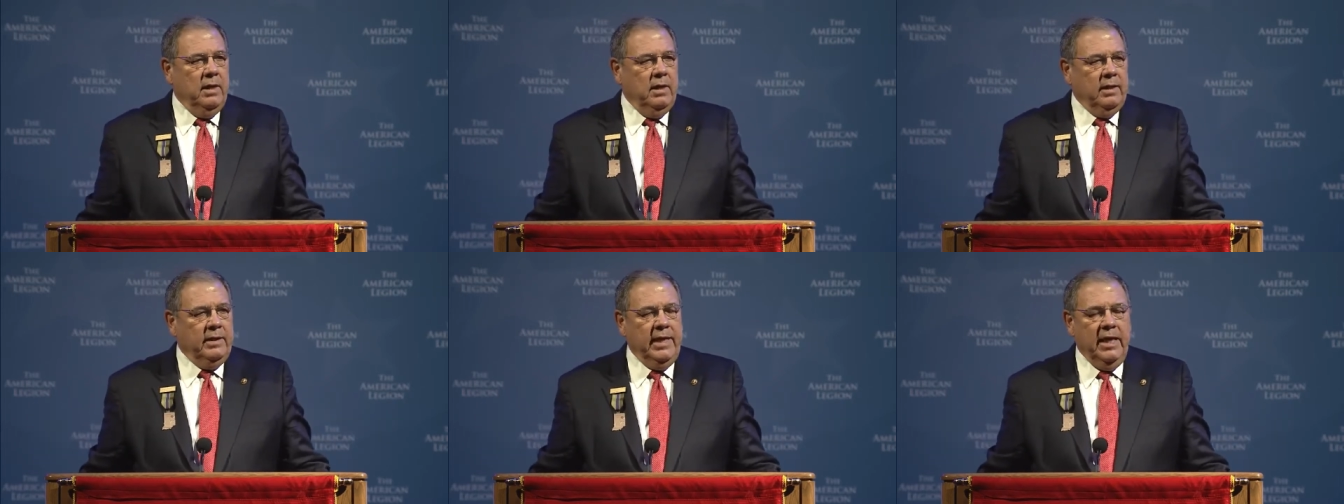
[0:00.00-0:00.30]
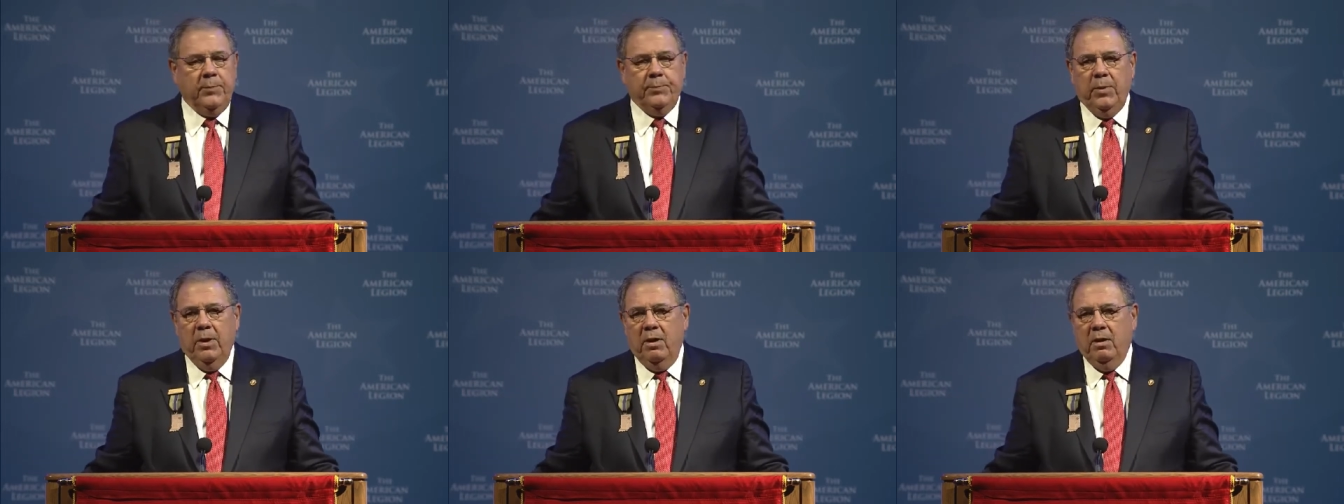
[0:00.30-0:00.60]

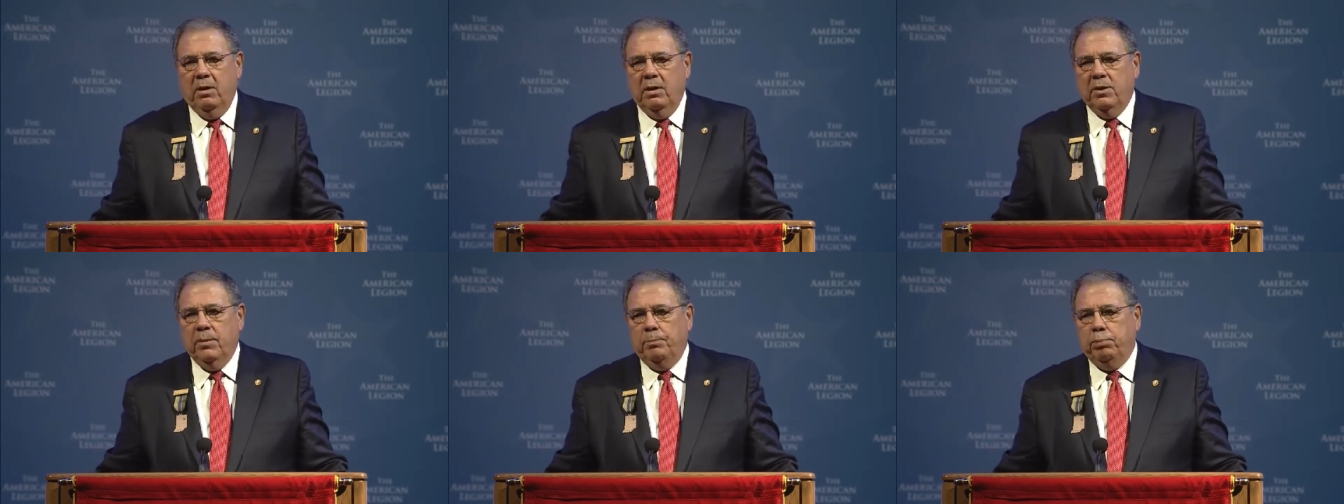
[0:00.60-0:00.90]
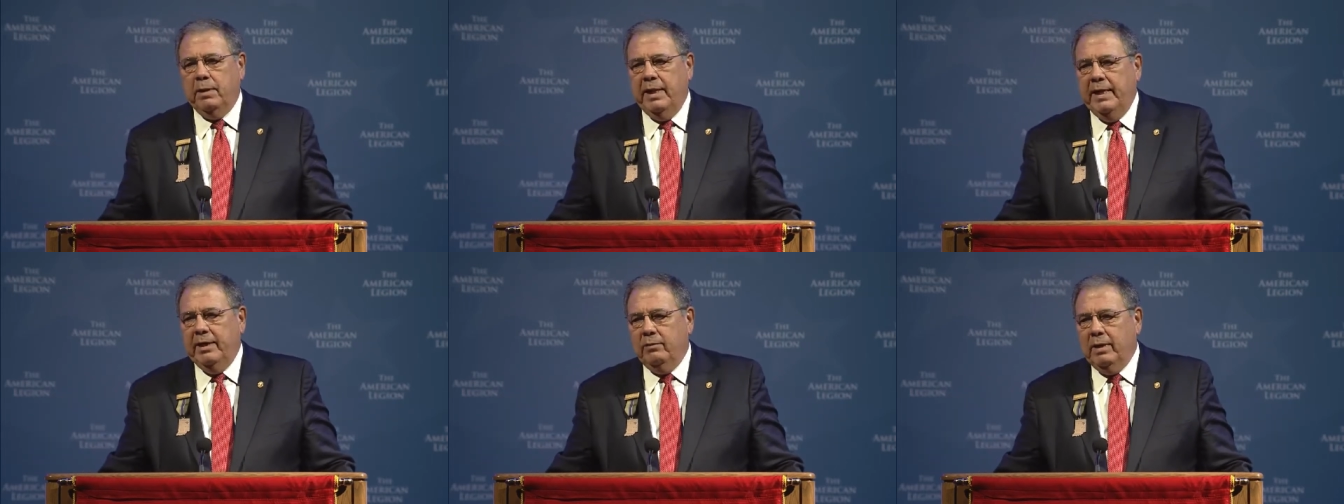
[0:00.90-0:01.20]
kickball on the
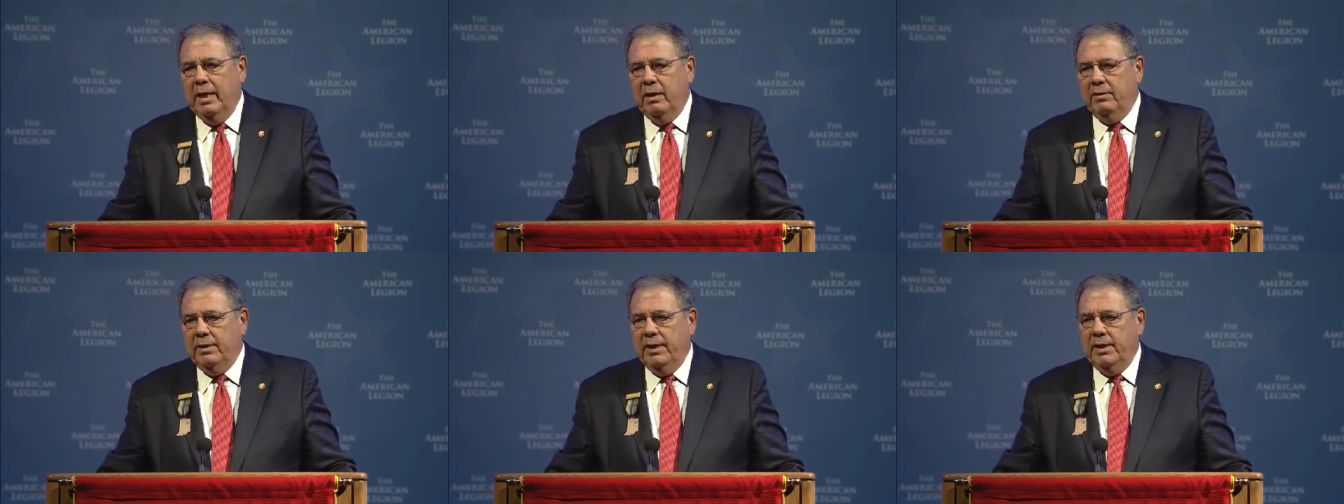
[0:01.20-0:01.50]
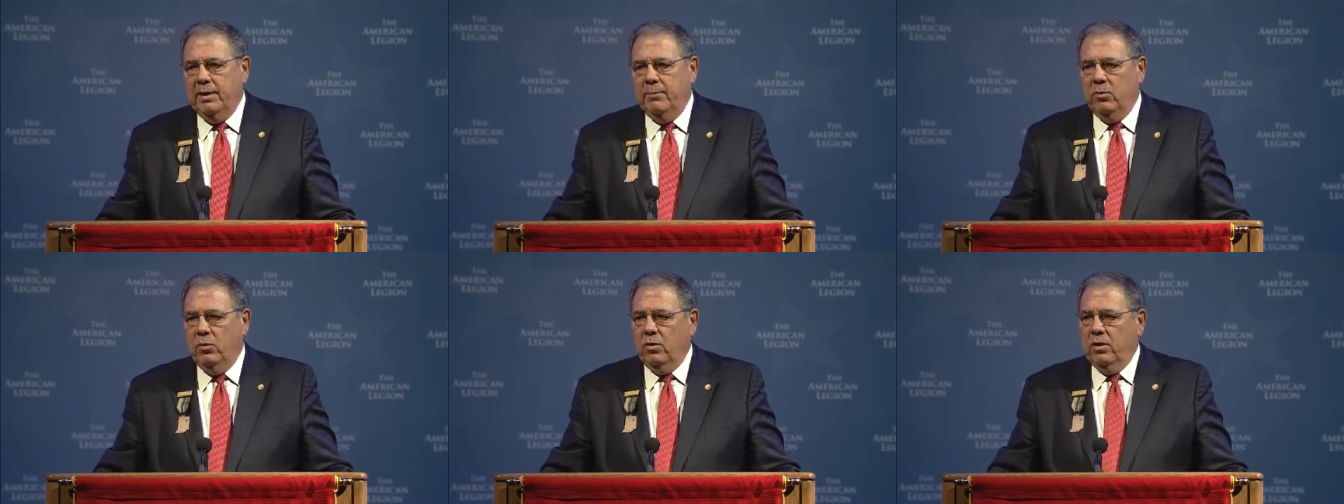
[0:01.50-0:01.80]
playground
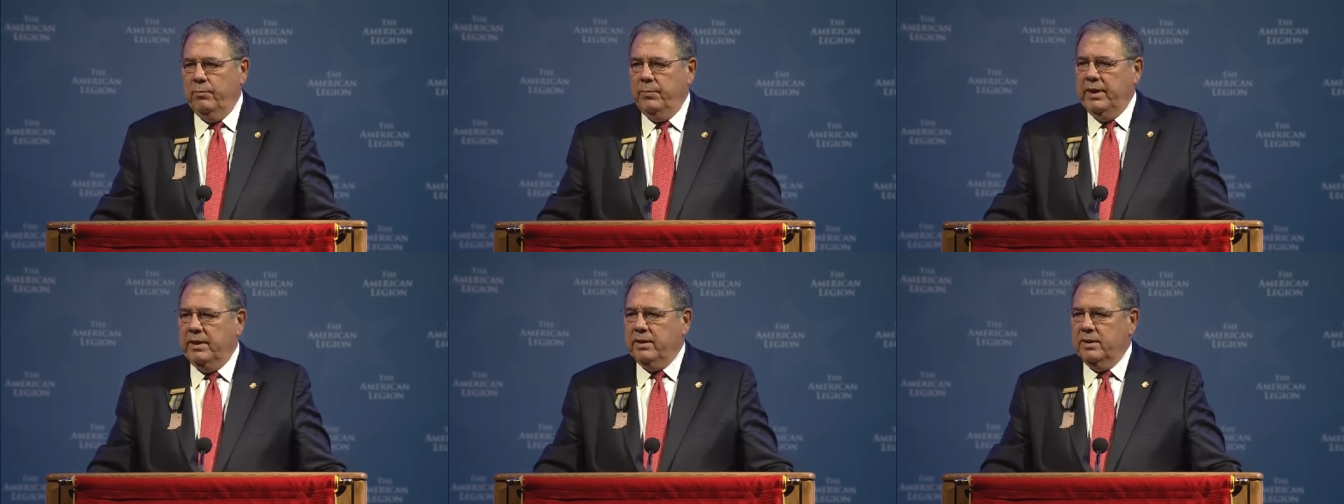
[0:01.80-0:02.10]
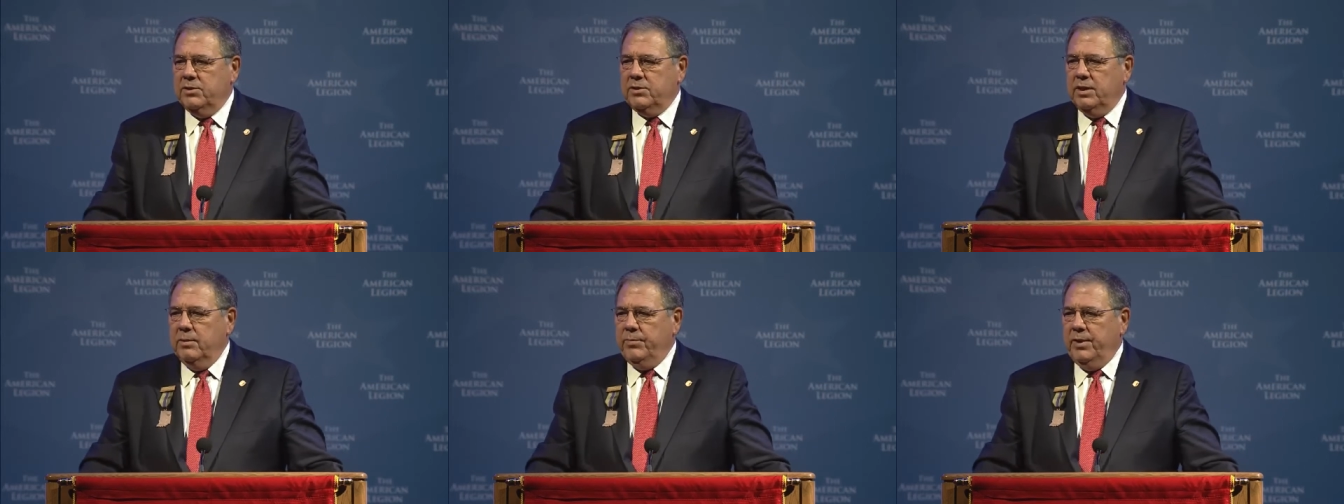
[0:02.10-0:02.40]
anymore
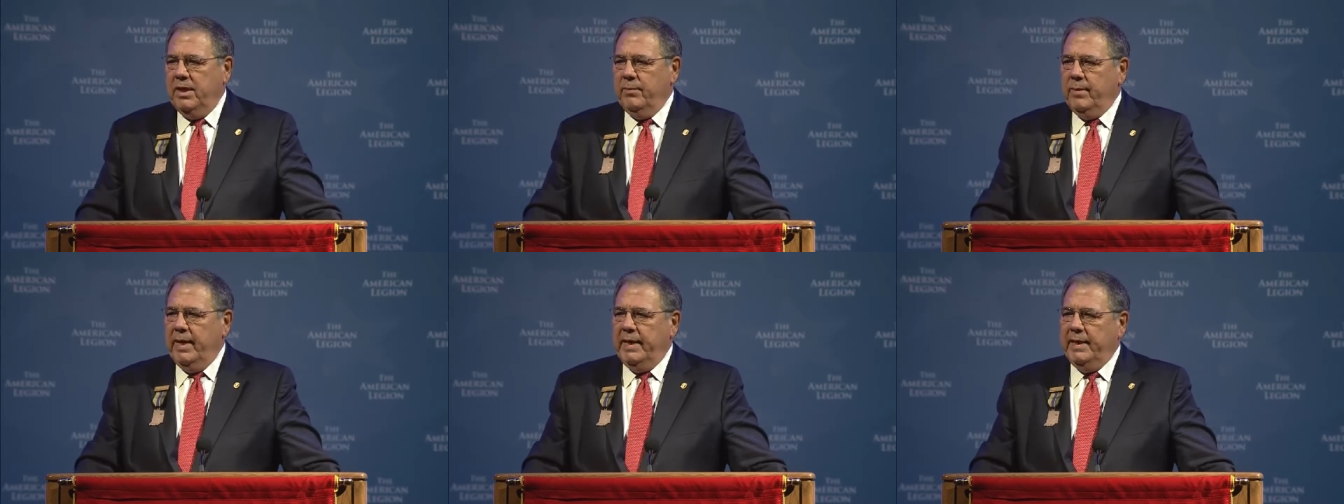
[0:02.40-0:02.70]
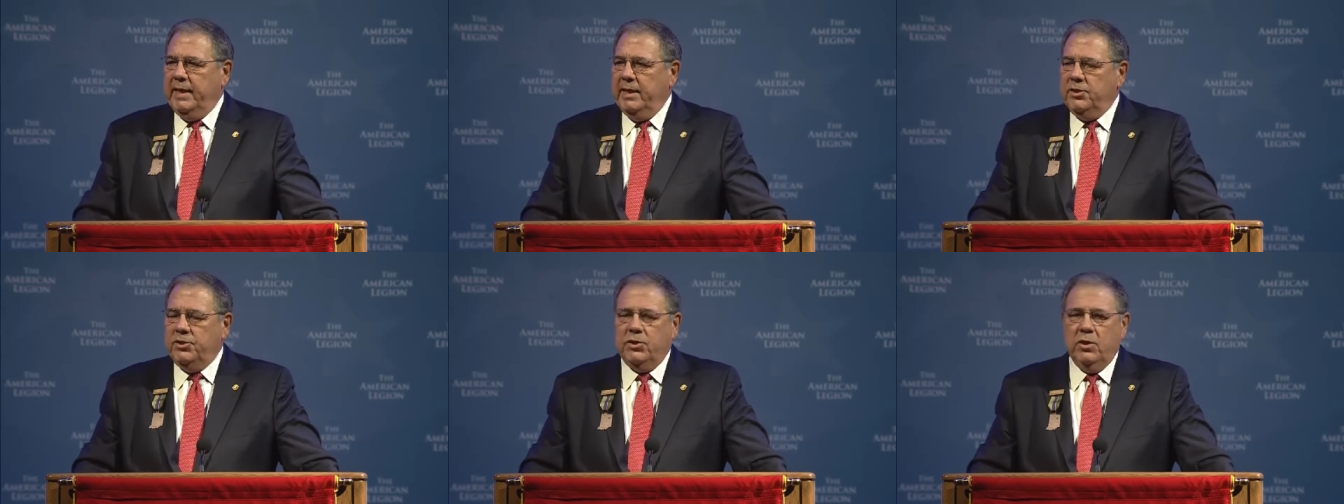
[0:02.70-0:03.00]
because somebody might
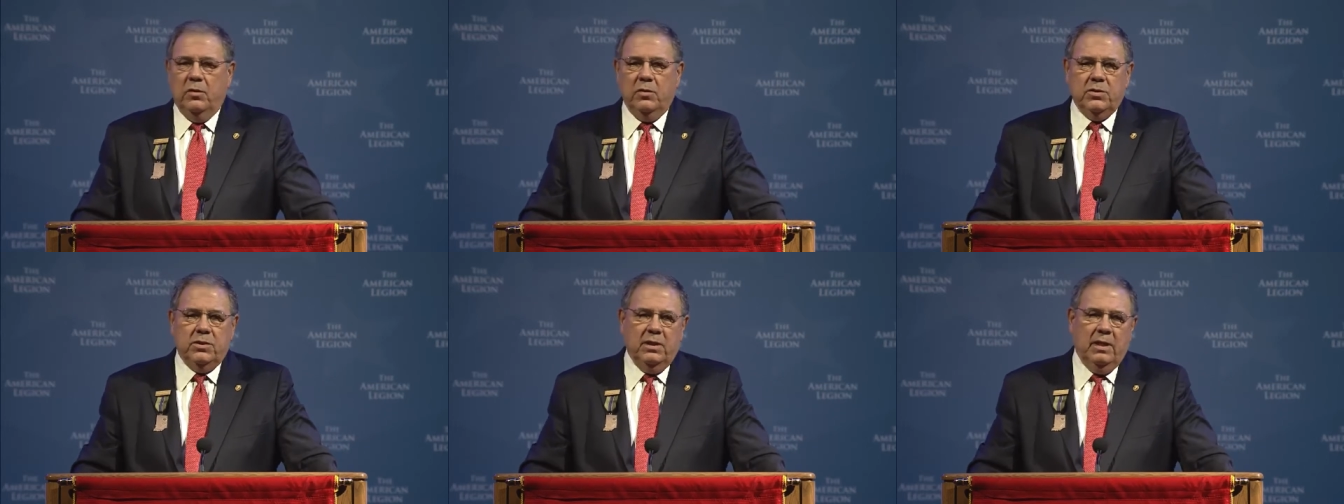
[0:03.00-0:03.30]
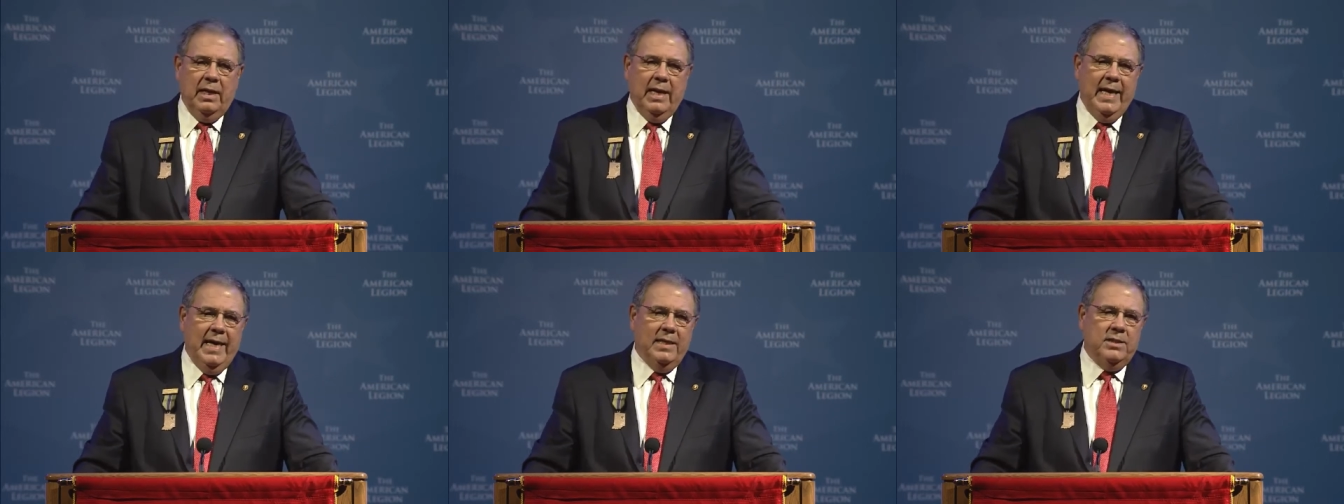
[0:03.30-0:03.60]
get chosen
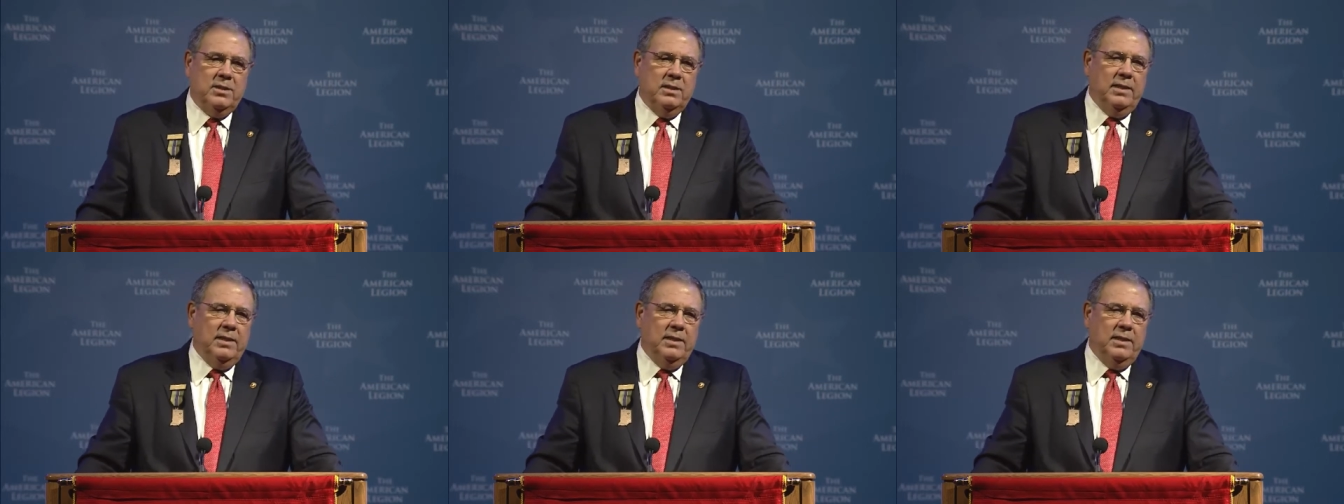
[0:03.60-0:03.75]
last,